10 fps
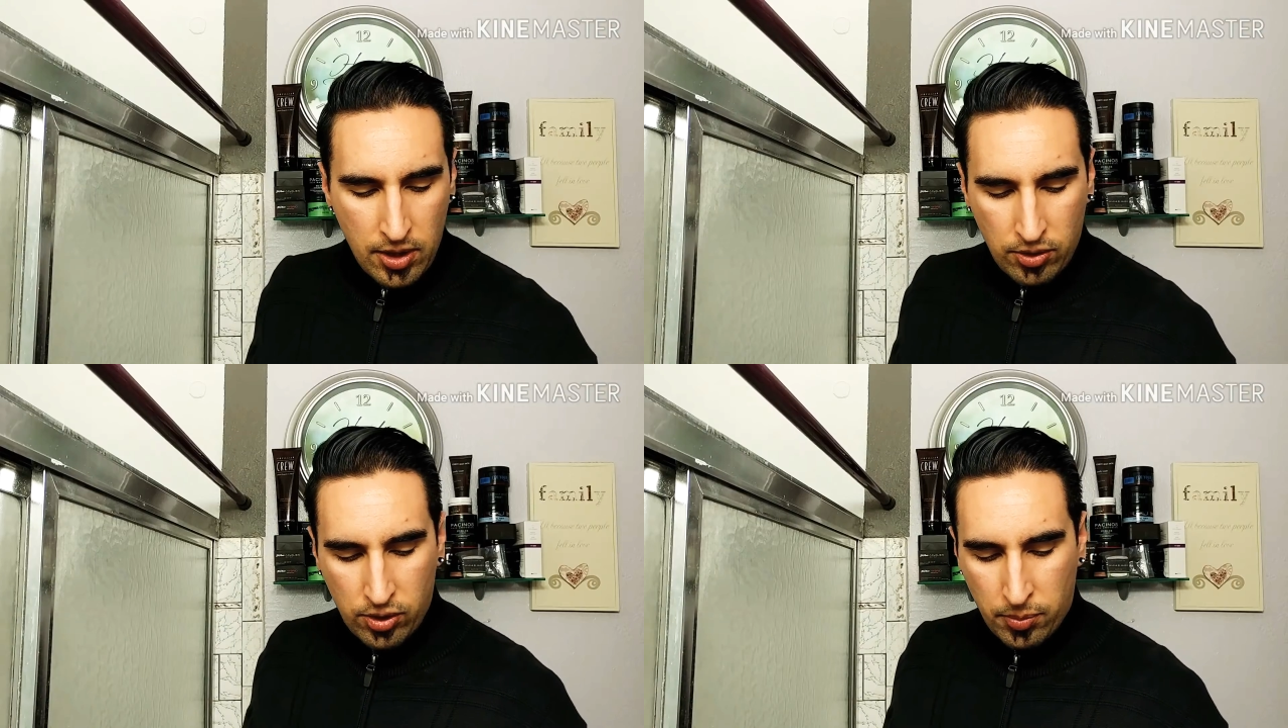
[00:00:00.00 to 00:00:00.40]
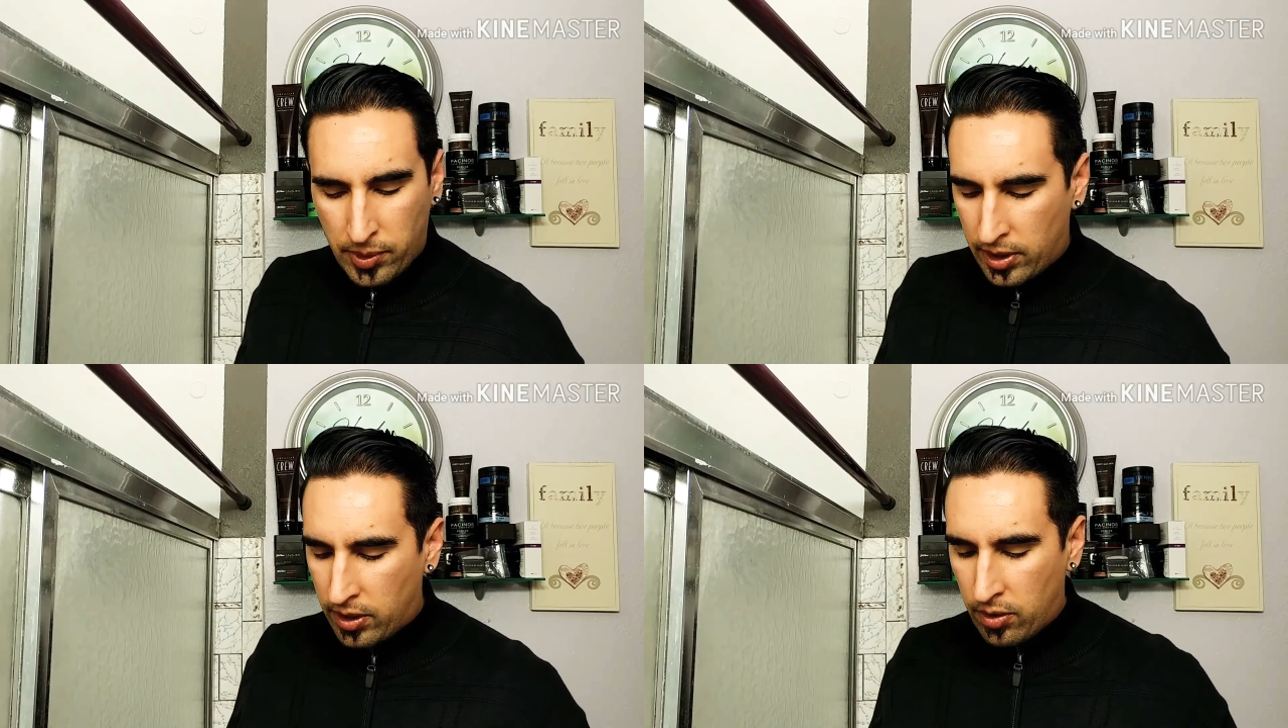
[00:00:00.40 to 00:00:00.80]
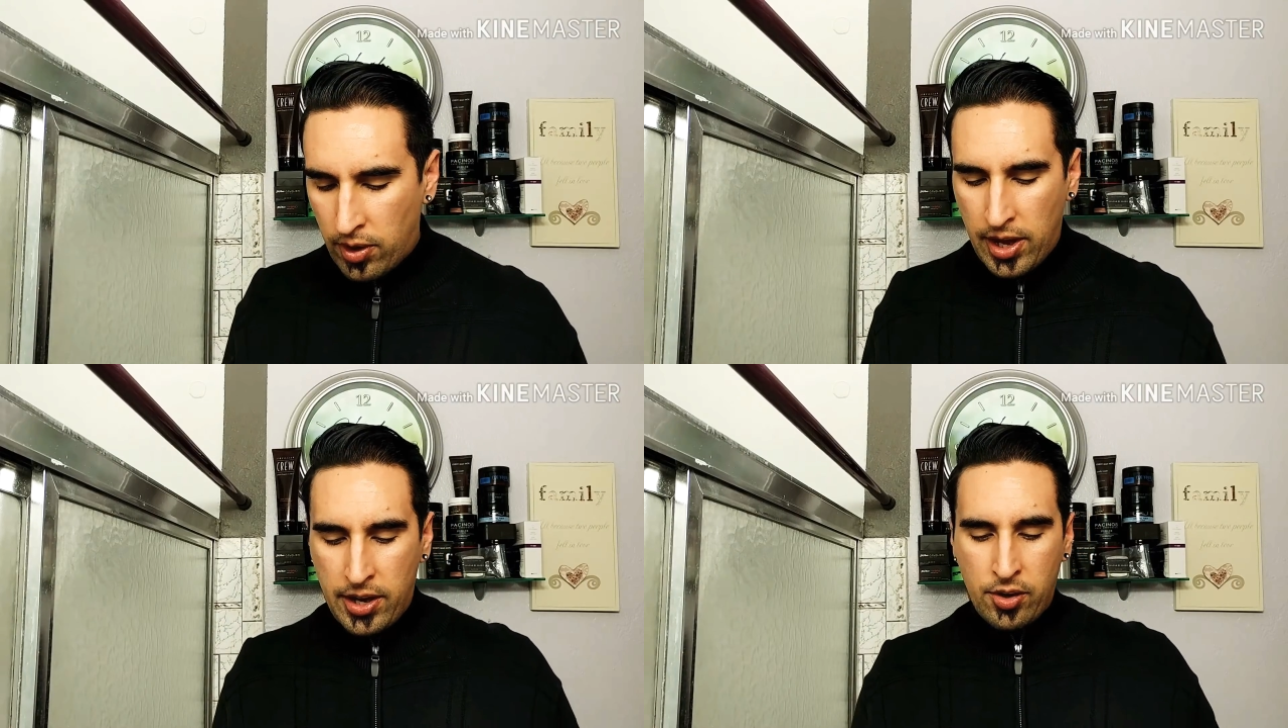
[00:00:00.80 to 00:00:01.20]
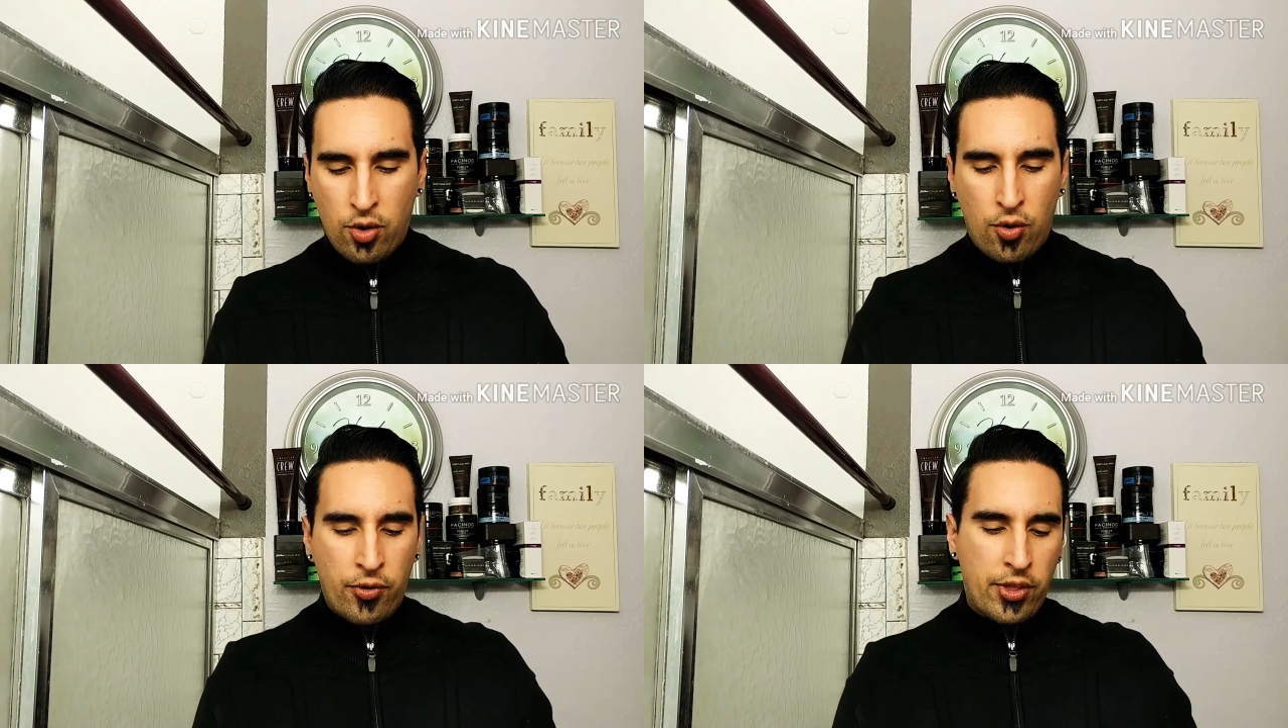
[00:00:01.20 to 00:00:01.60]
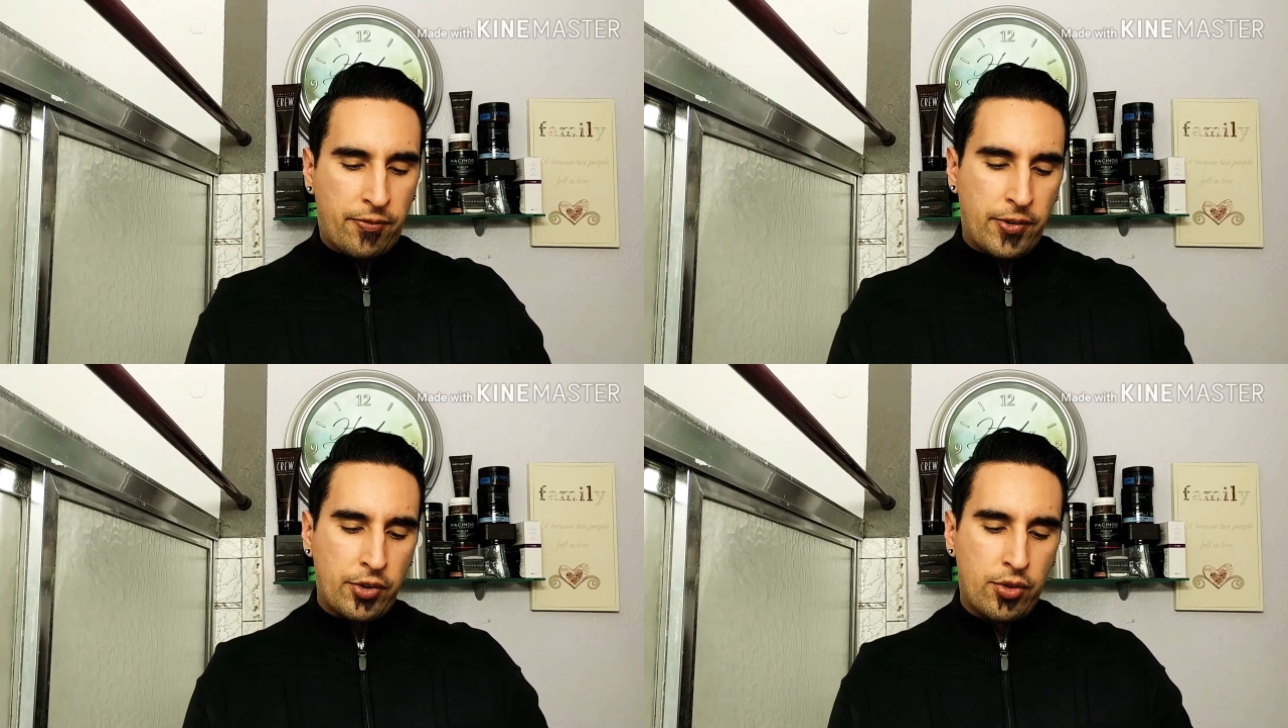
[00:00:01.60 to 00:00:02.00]
So we're gonna go ahead and go over the
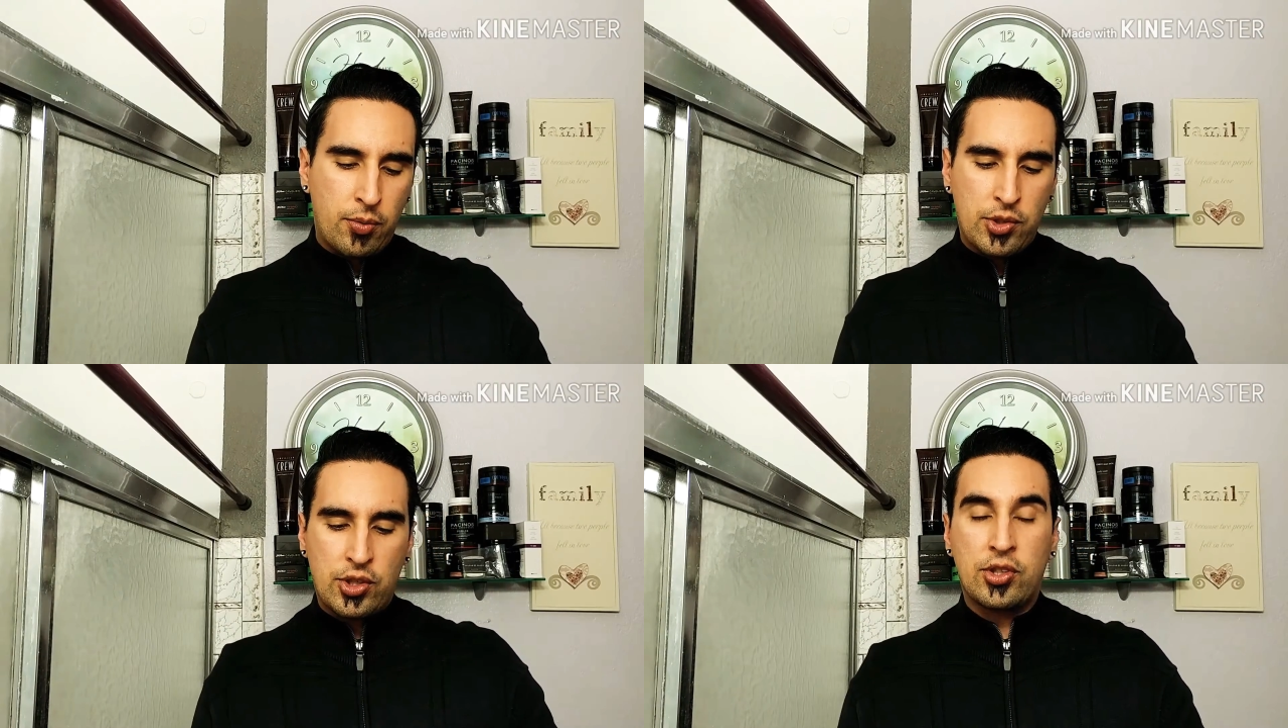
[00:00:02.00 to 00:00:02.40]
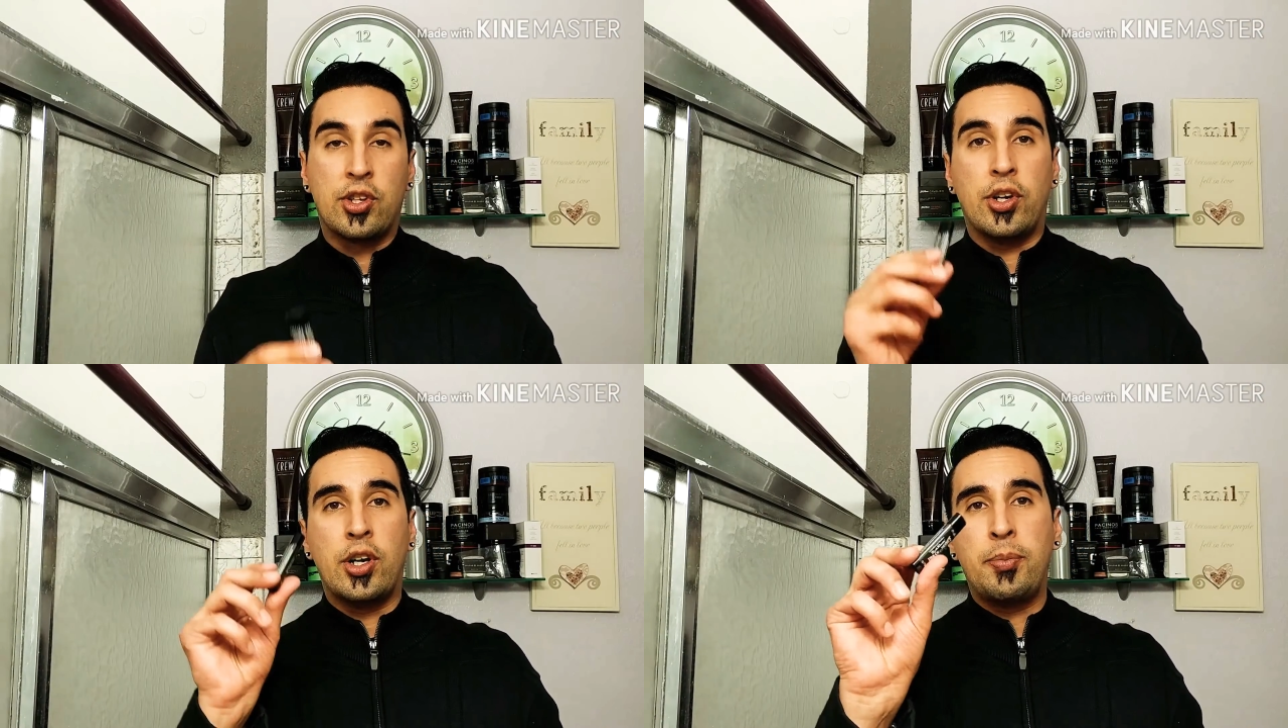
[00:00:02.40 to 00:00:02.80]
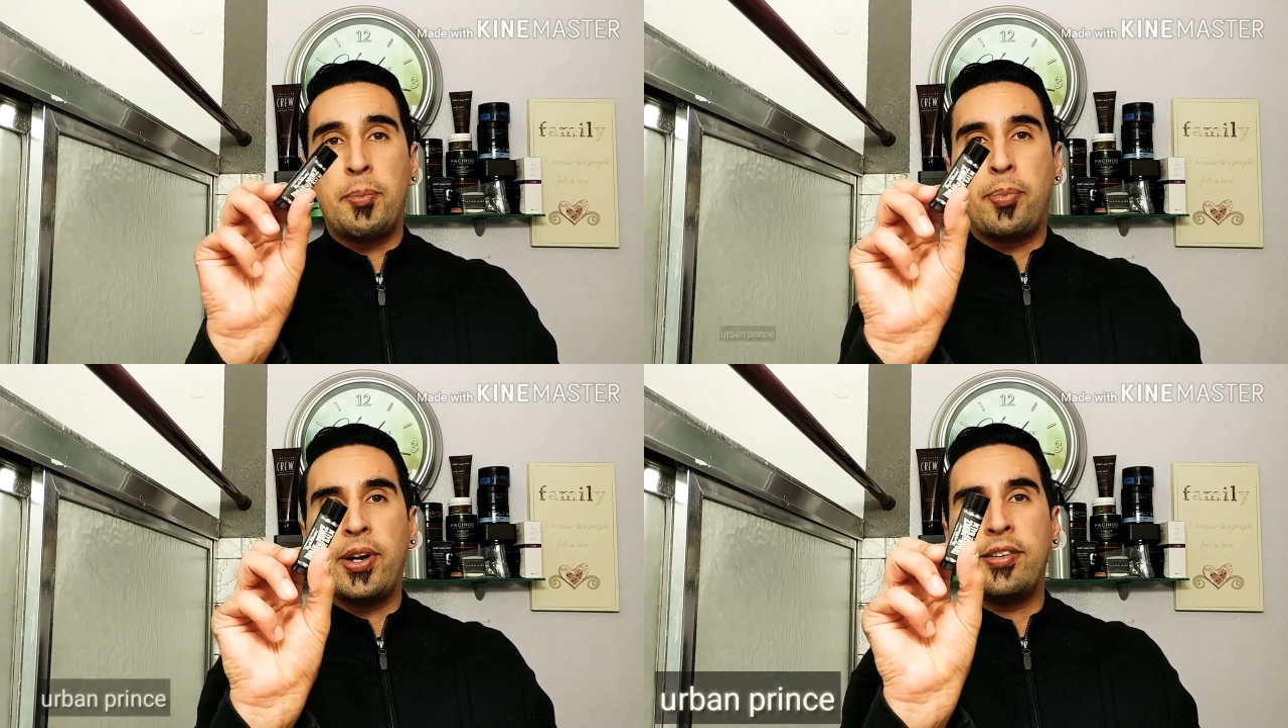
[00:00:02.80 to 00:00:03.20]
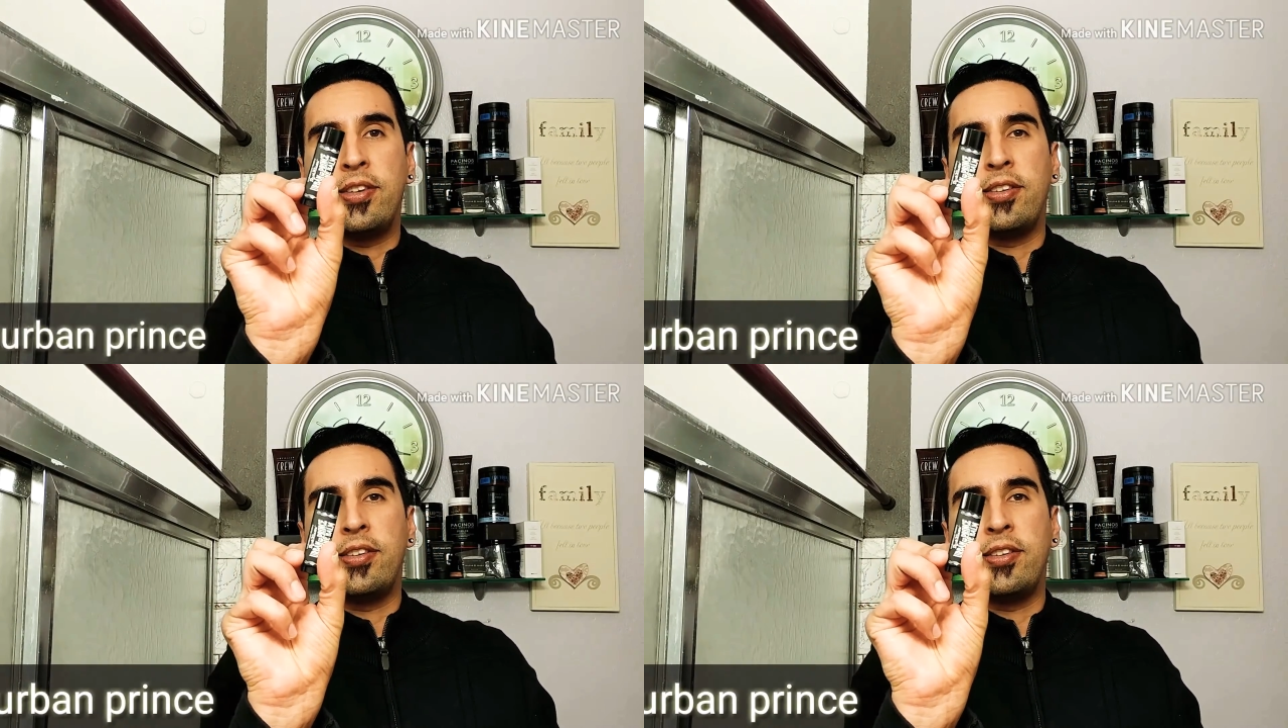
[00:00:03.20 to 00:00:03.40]
first one, which is the Urban Prince,